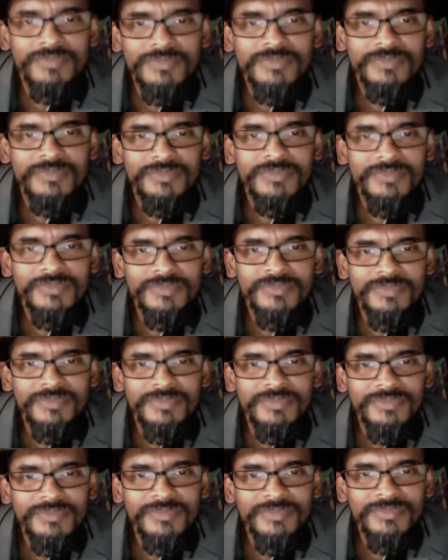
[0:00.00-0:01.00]

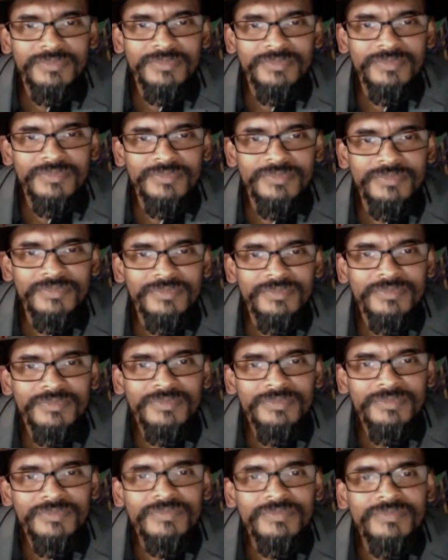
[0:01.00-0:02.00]

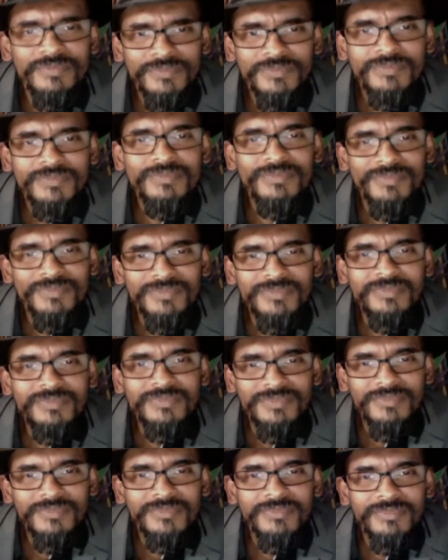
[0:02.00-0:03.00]

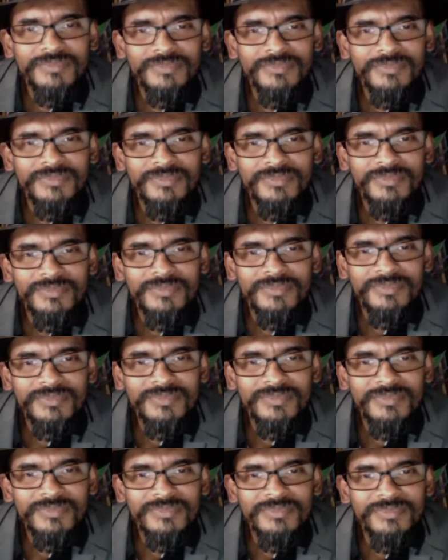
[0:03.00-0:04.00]

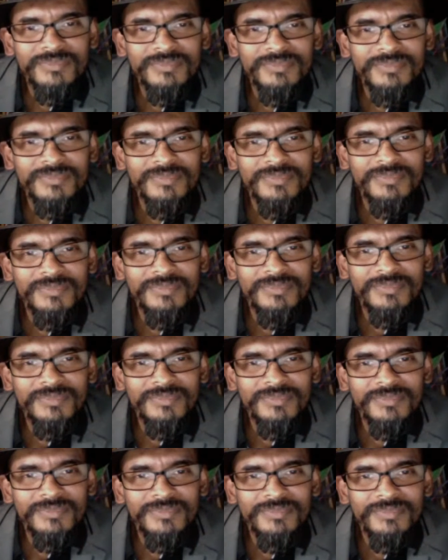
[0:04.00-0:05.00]

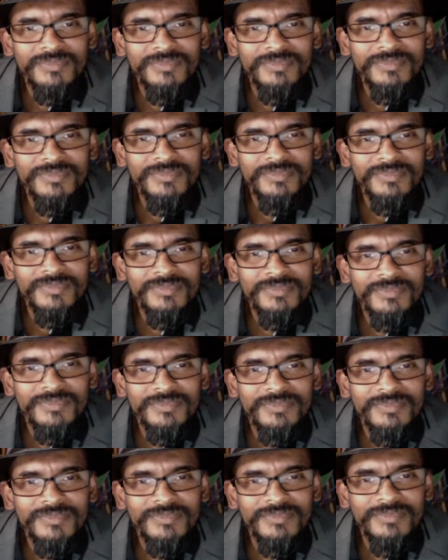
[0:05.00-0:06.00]

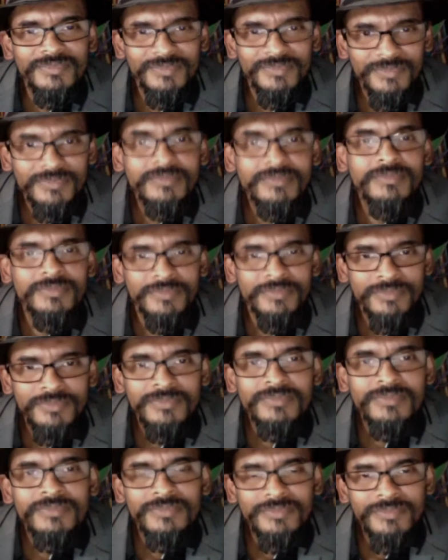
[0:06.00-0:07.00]

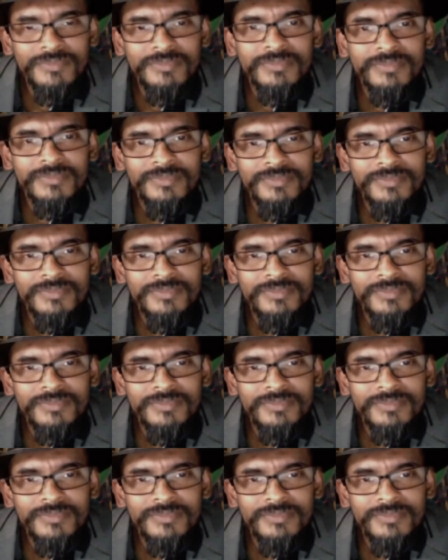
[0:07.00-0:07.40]
No words are spoken by the person on screen.